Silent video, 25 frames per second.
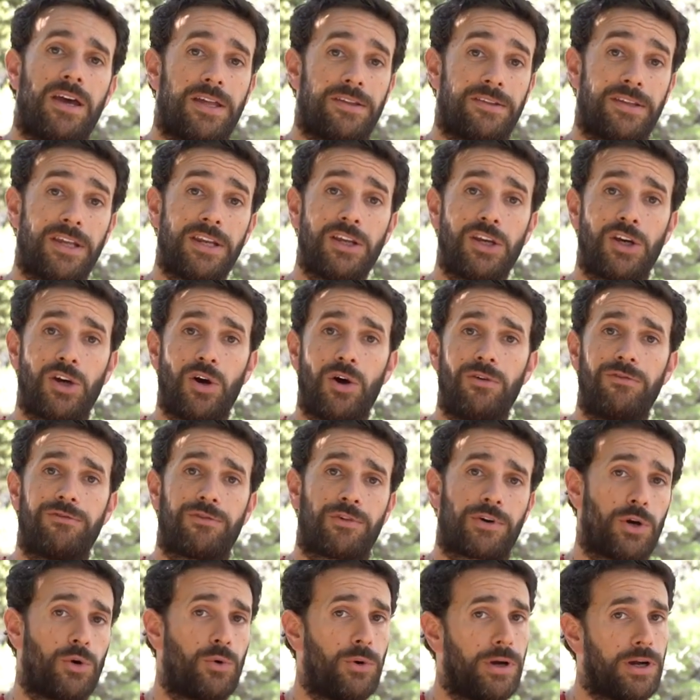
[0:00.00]
and then go
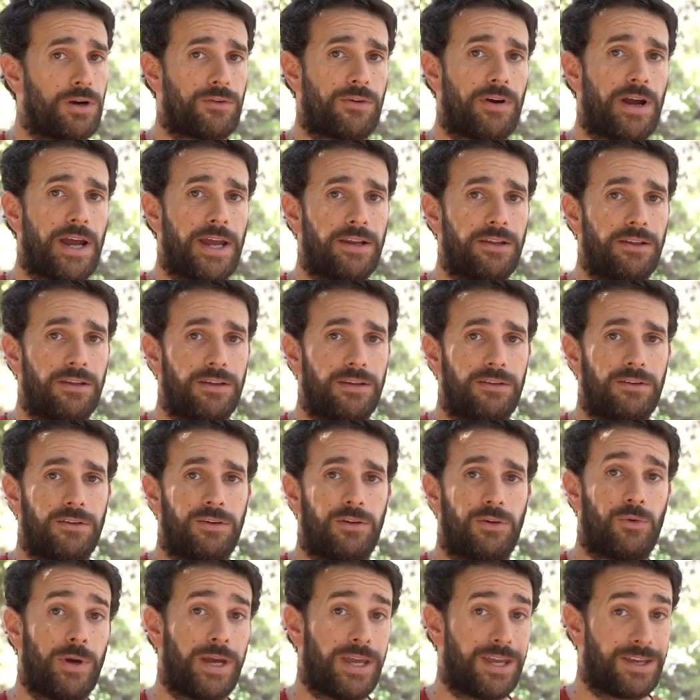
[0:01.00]
for a
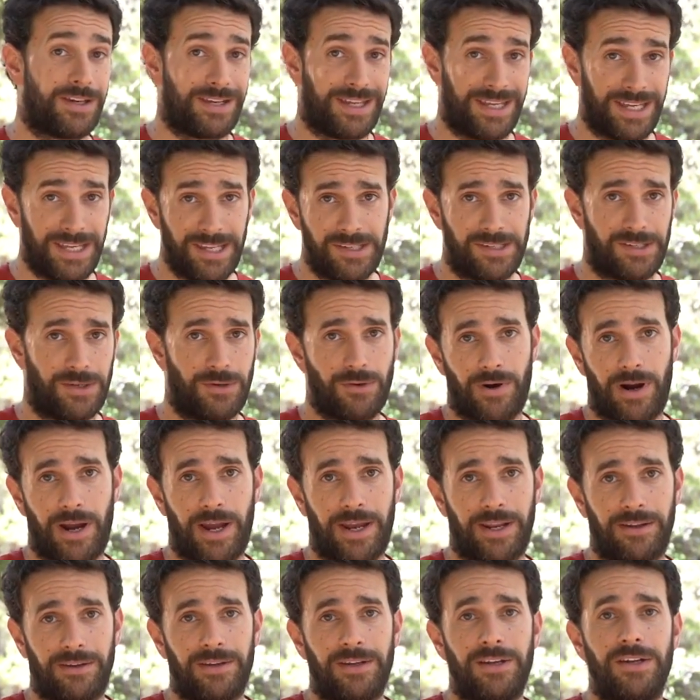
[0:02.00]
quick and easy
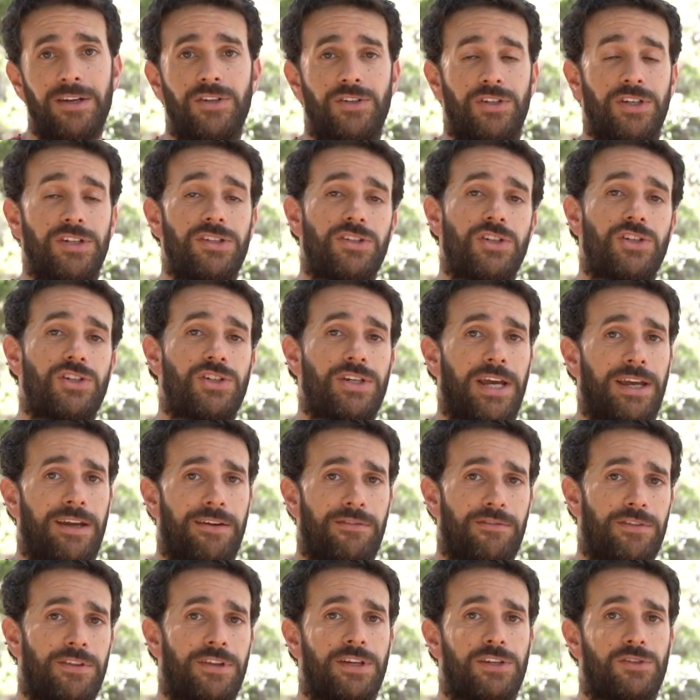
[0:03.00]
ride, just to check
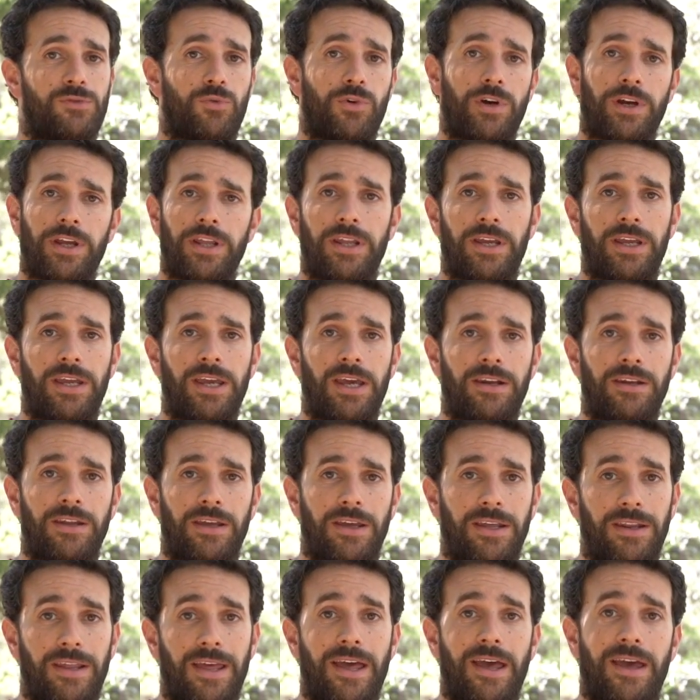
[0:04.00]
everything is working
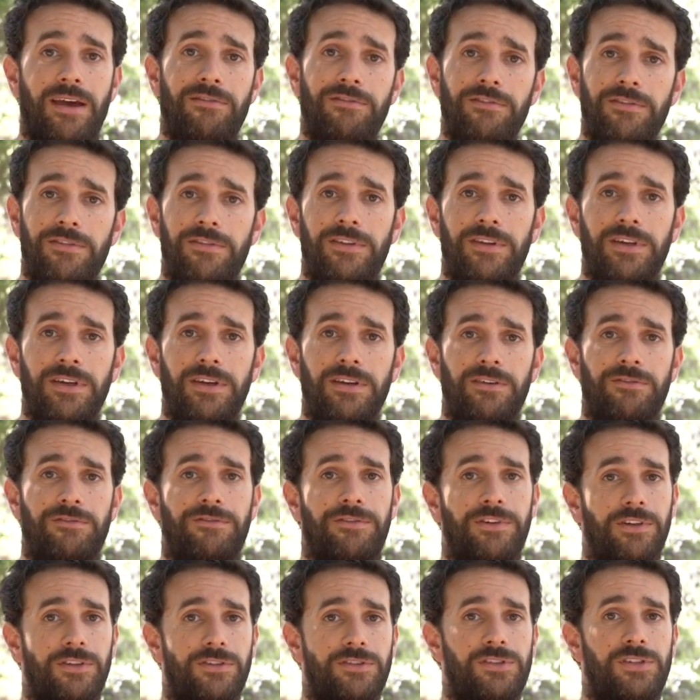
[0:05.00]
again and everything
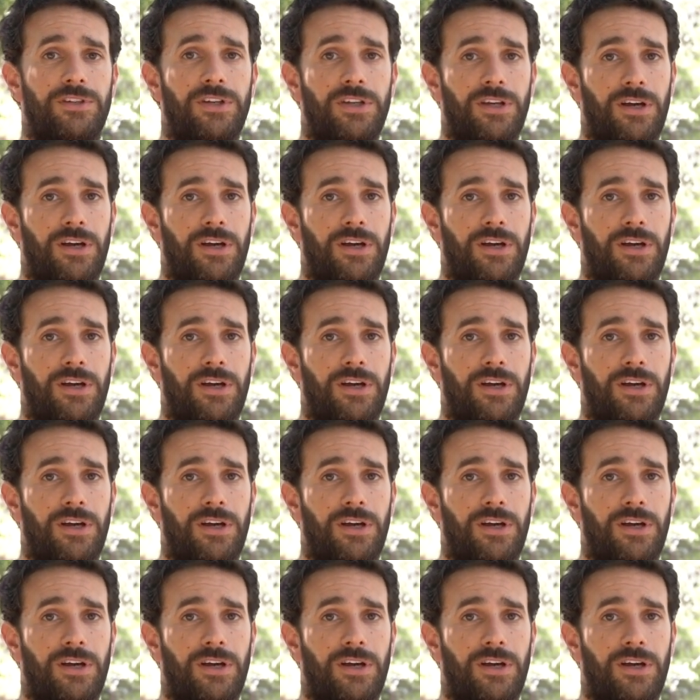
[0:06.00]
feels